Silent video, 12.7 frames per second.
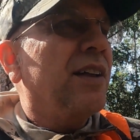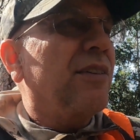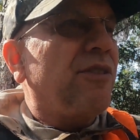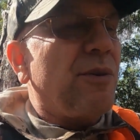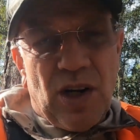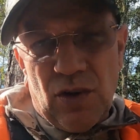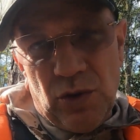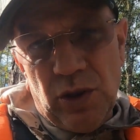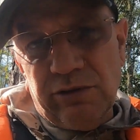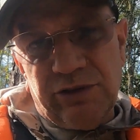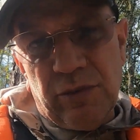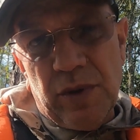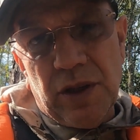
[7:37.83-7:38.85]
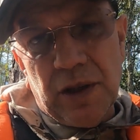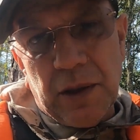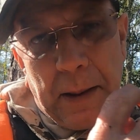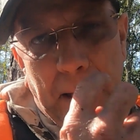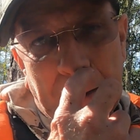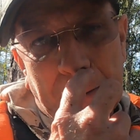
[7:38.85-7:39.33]
if I'm not real
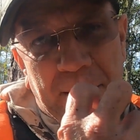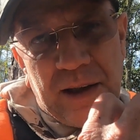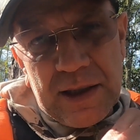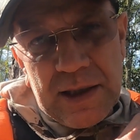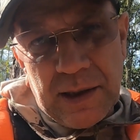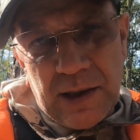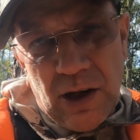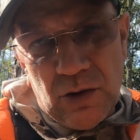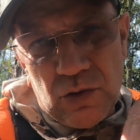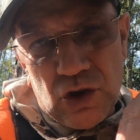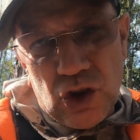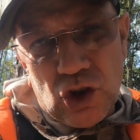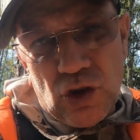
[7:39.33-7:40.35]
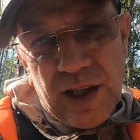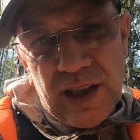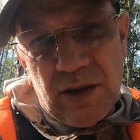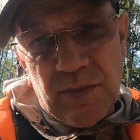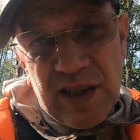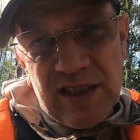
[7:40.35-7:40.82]
familiar, if it doesn't go
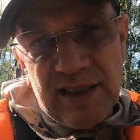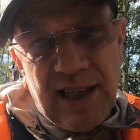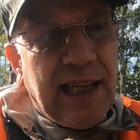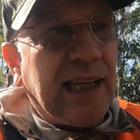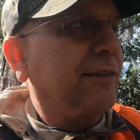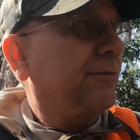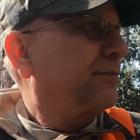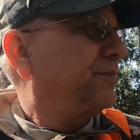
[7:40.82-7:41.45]
straight to my stand.